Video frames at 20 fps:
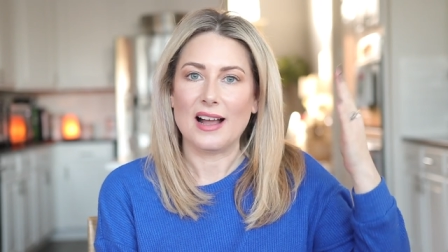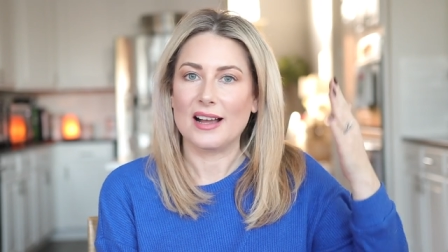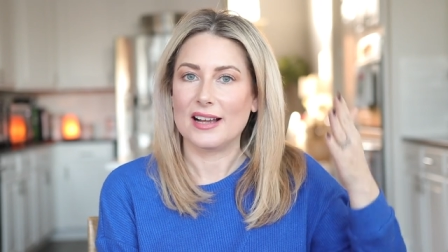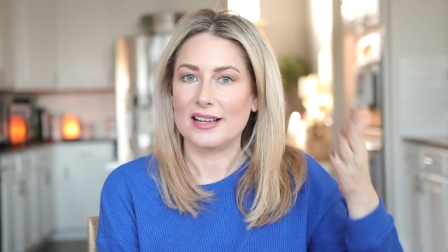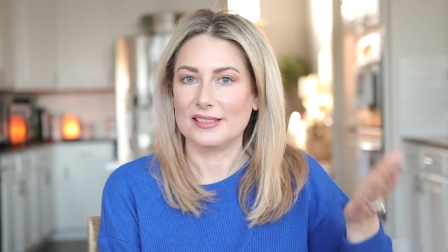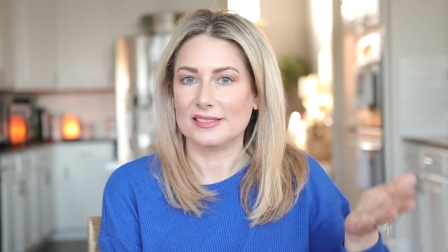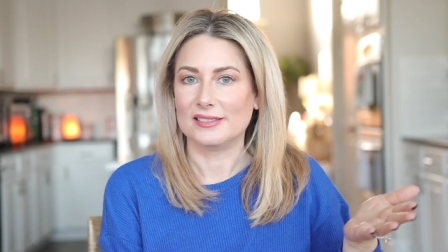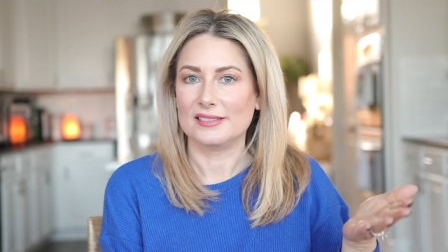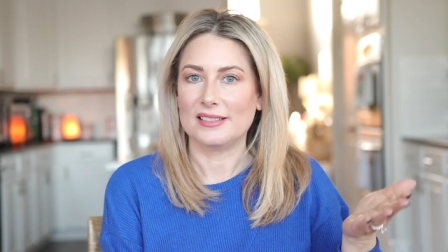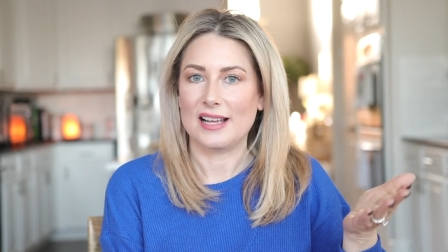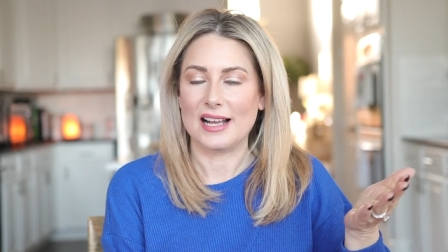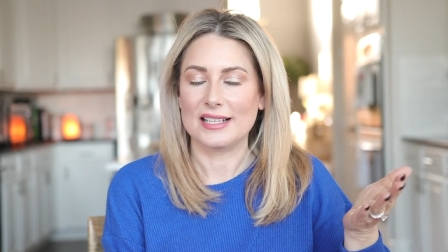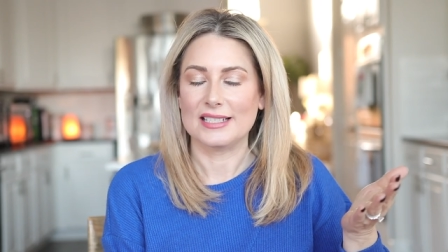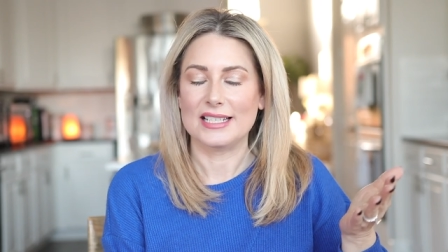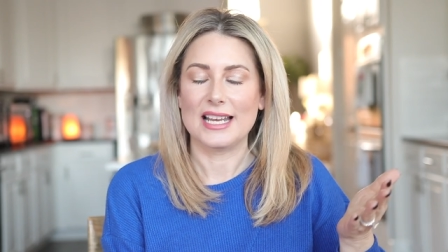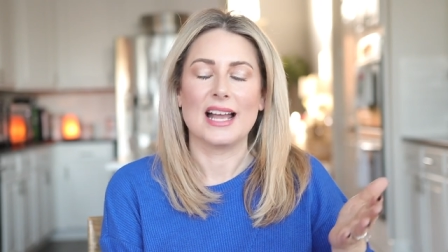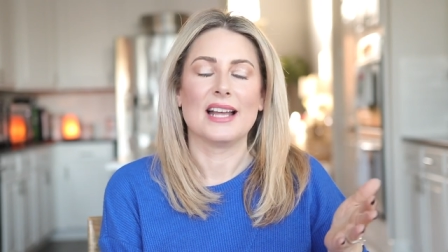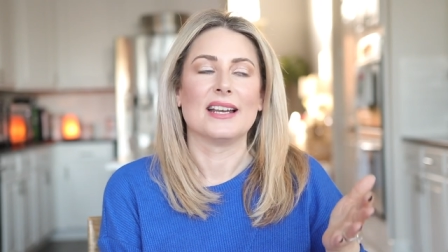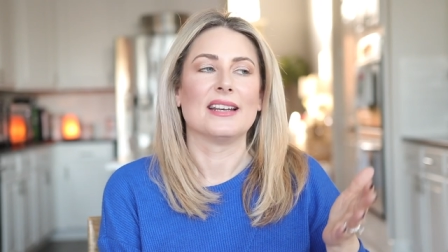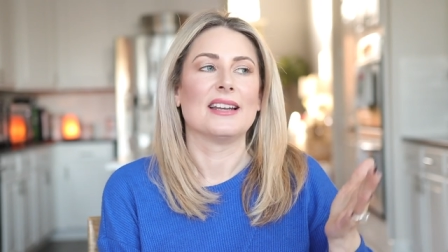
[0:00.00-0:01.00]
on
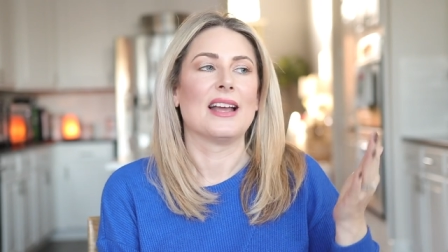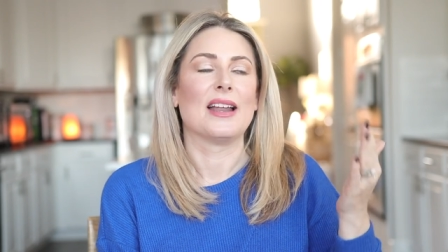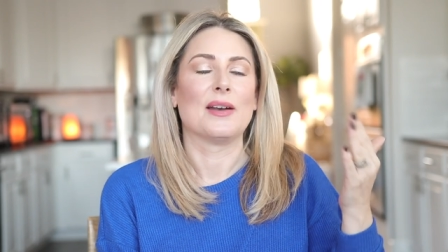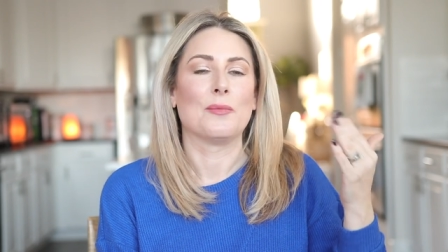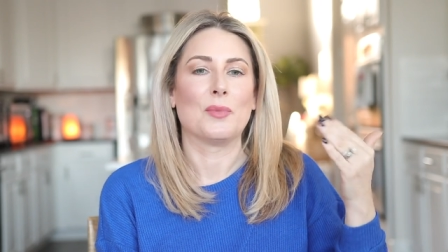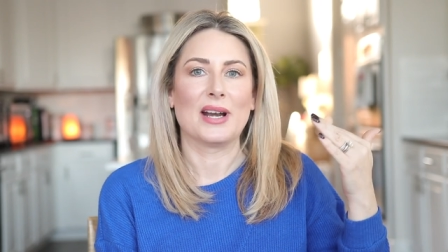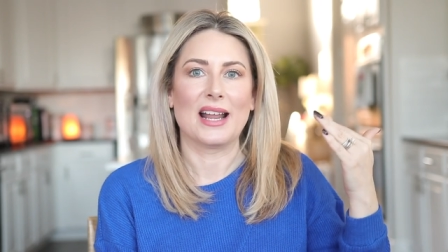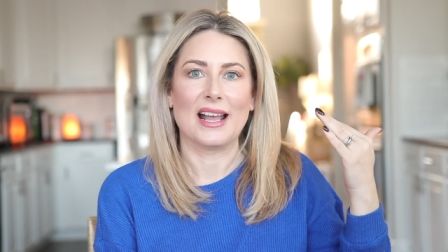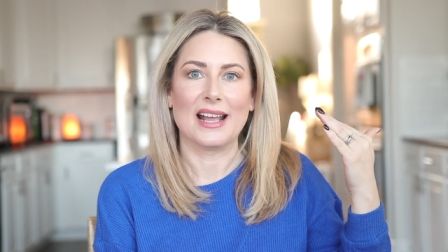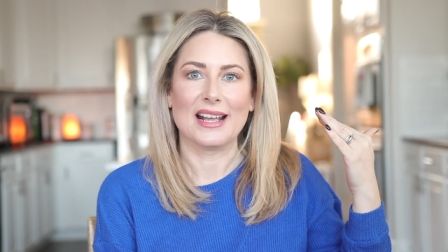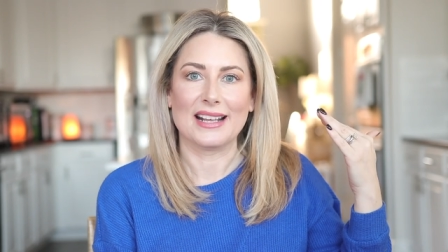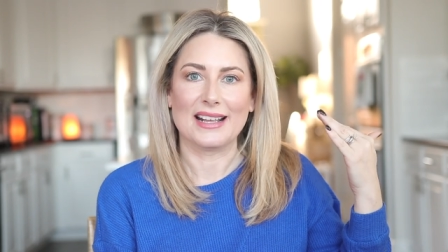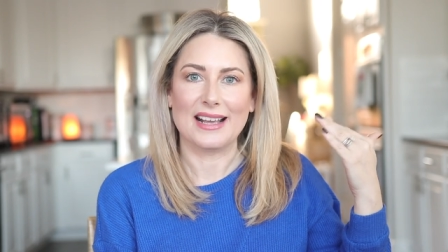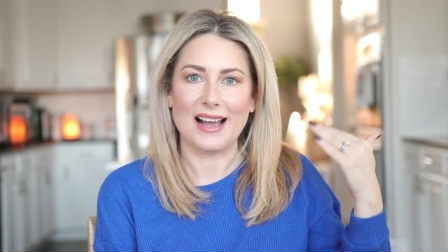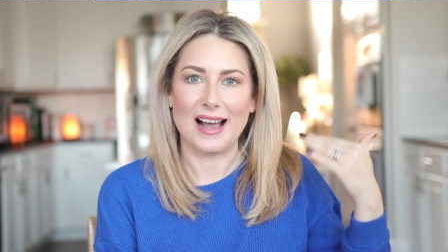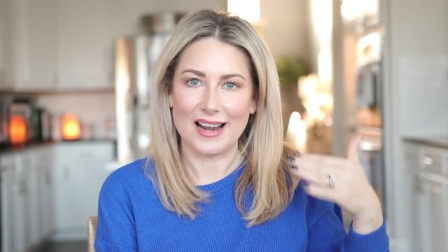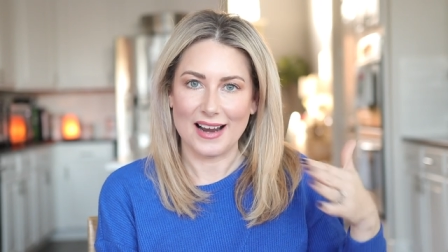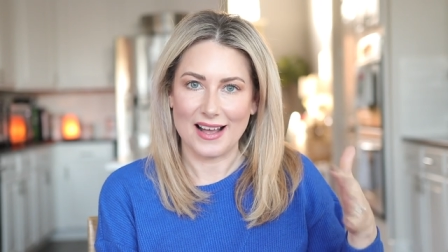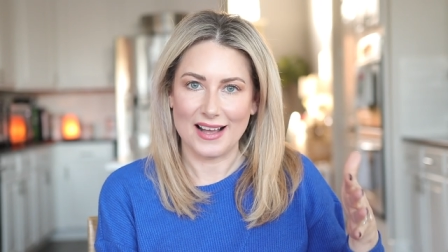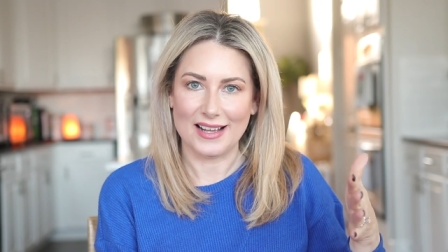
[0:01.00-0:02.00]
I-10. And when I
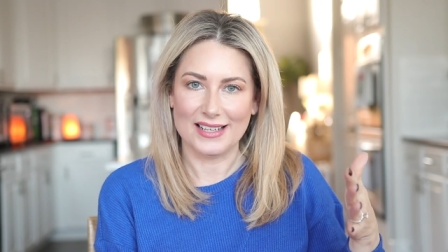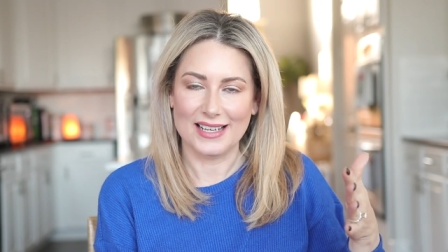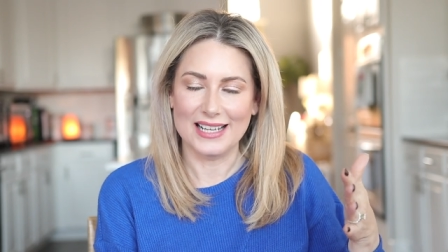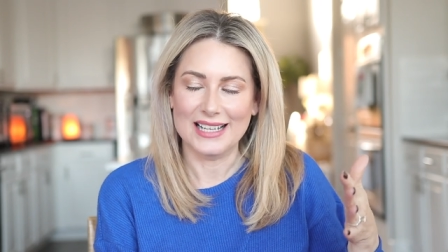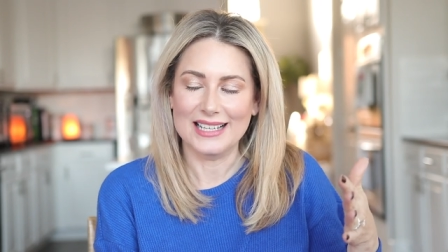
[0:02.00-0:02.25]
got on